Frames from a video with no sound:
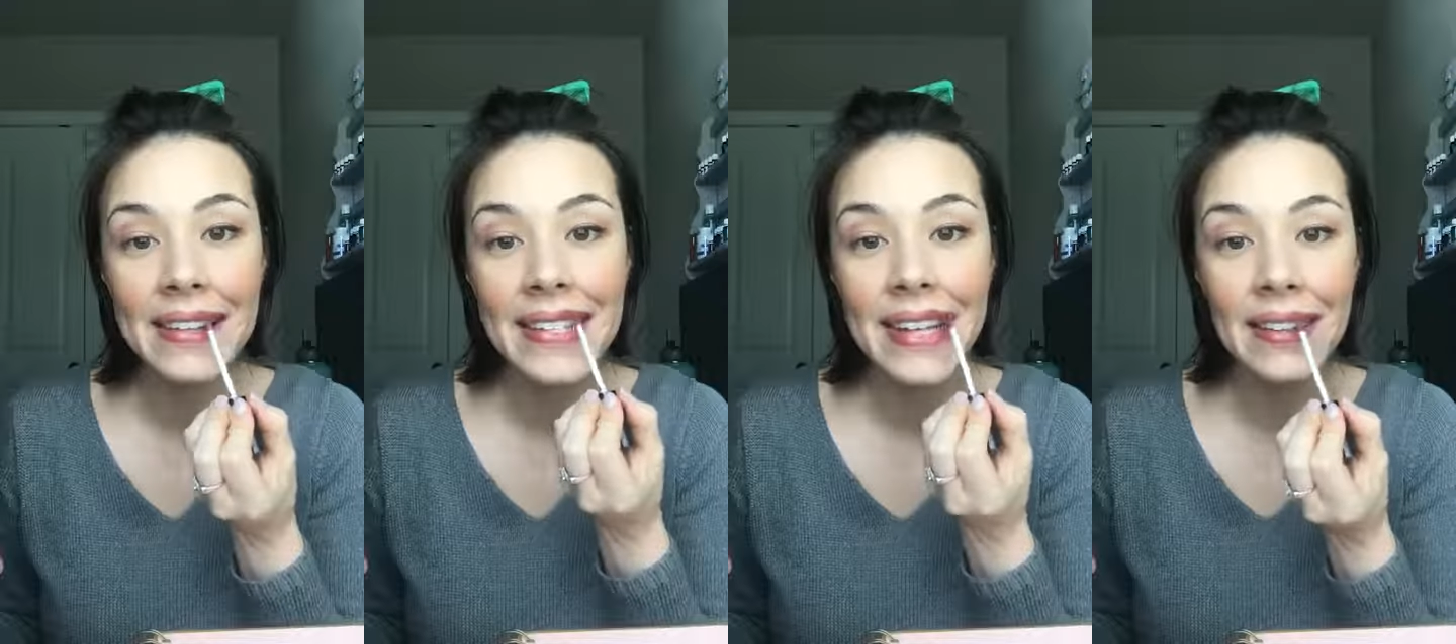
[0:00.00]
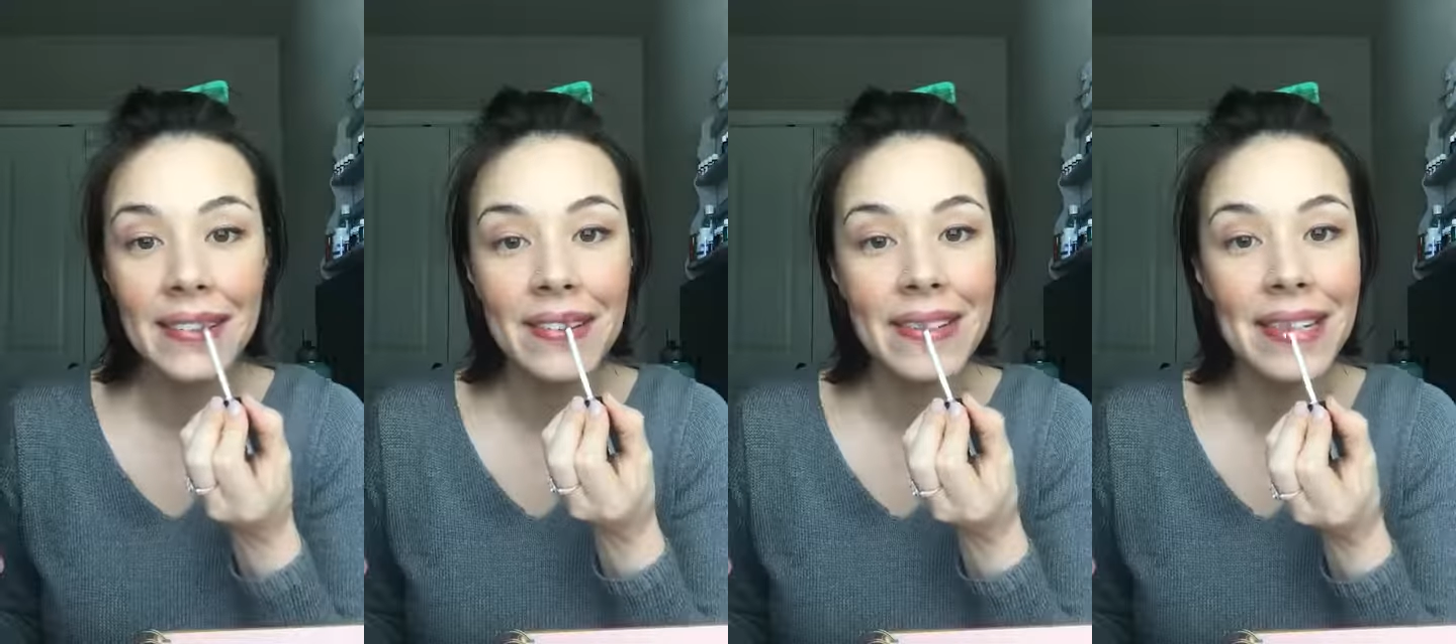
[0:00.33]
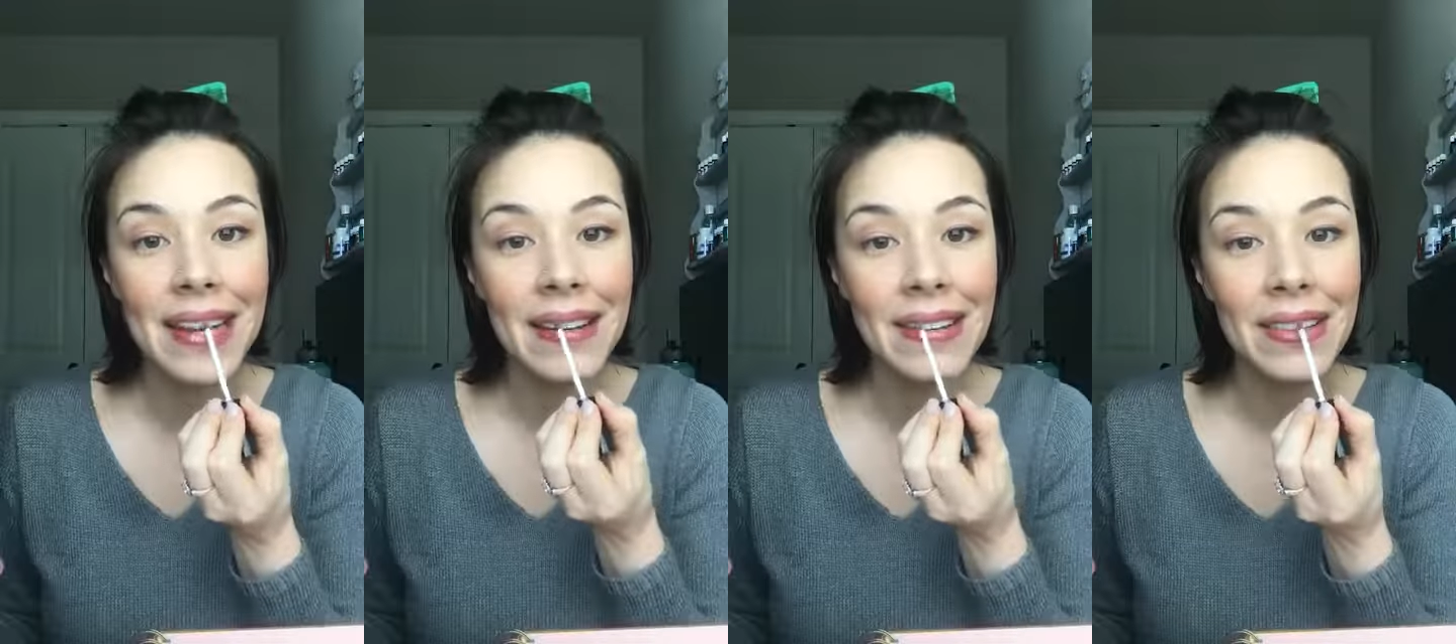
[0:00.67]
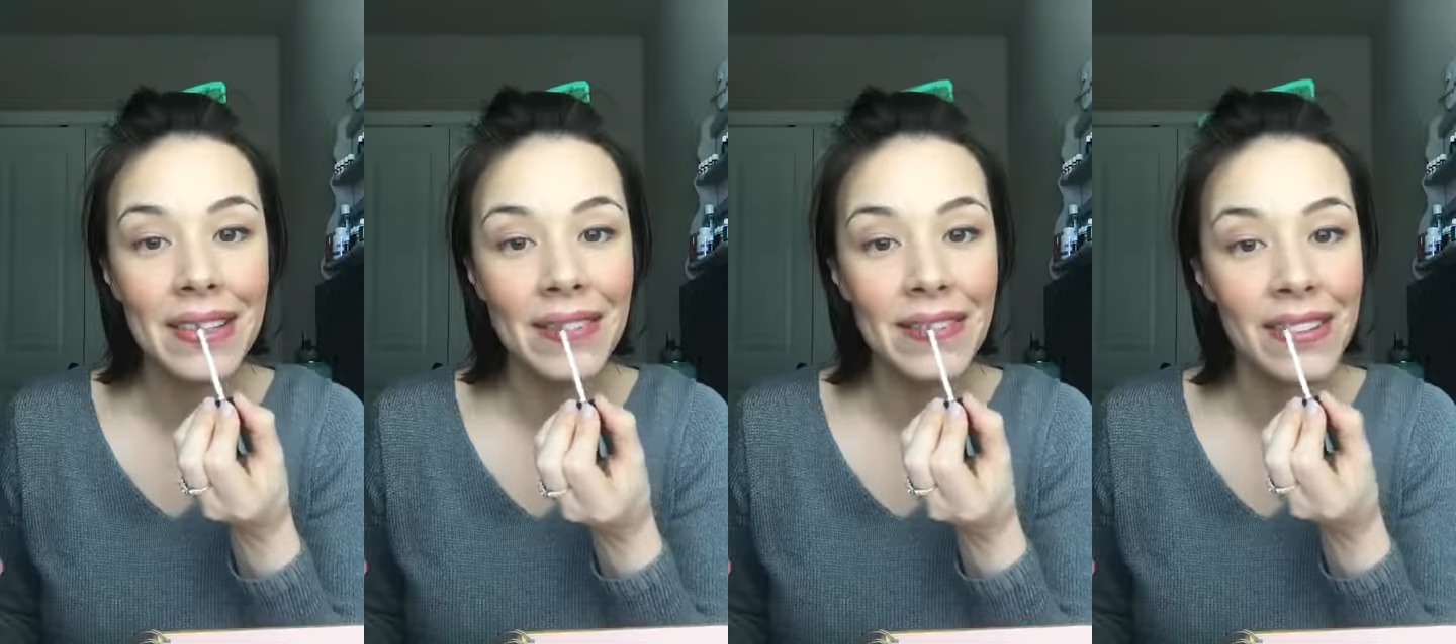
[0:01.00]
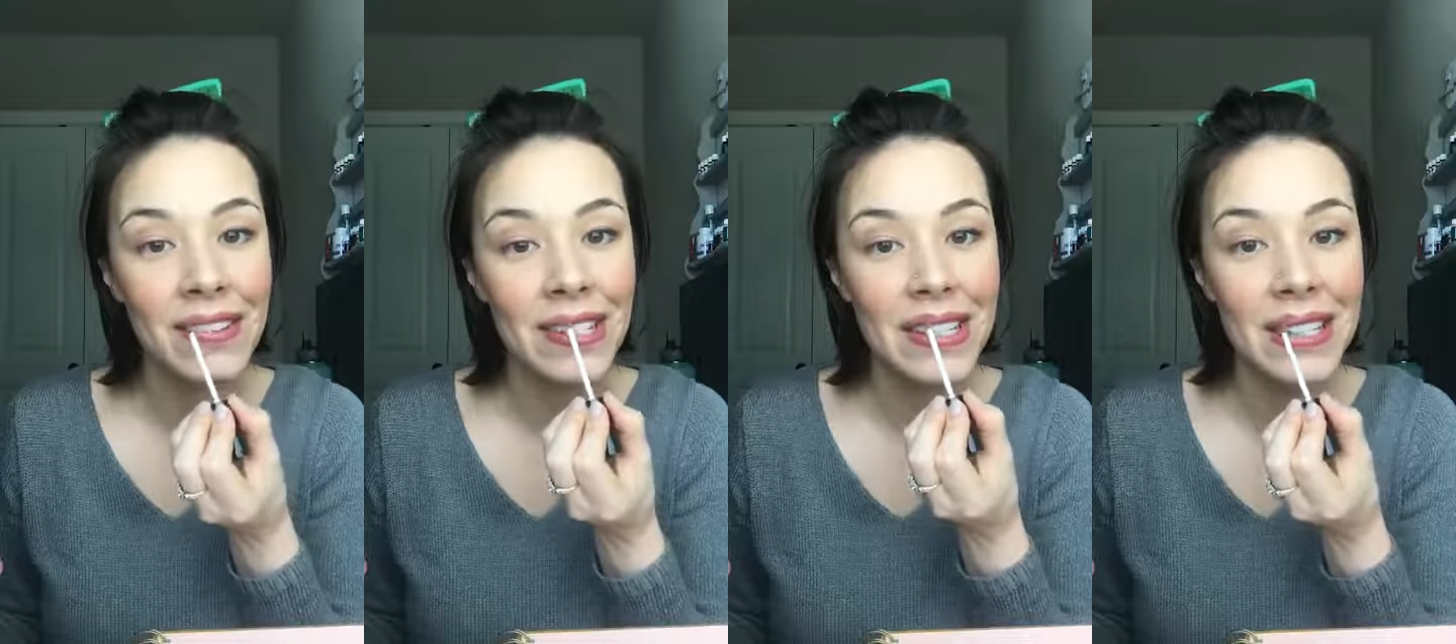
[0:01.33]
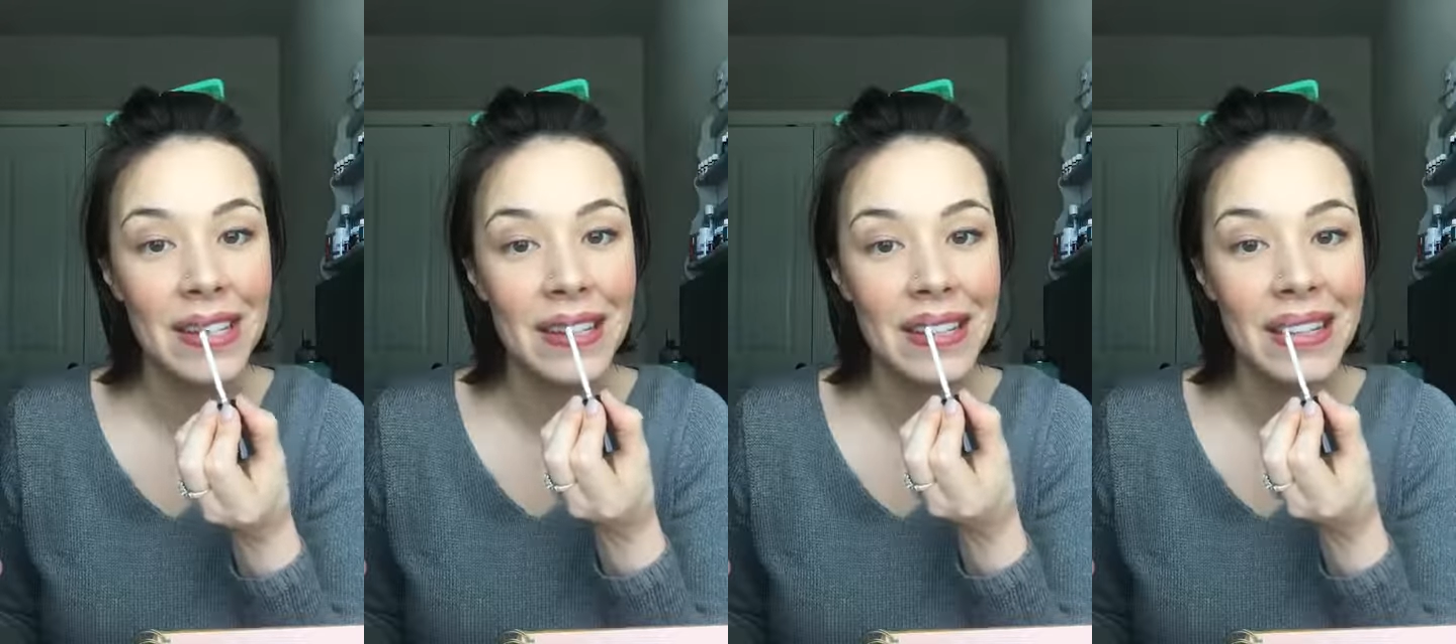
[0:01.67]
tone down the fuchsia